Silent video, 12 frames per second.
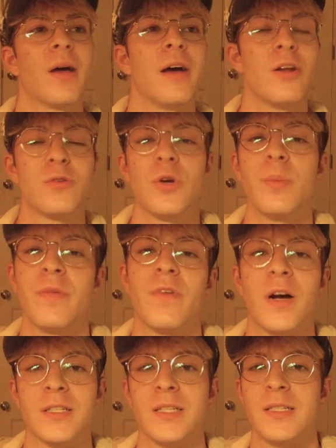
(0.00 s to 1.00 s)
I know Toby
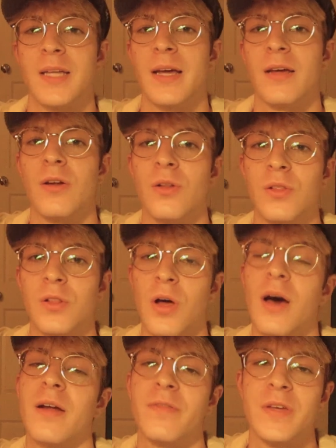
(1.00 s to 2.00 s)
Fox does that in a
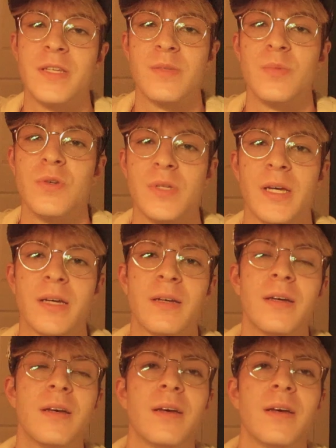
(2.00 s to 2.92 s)
lot of his music,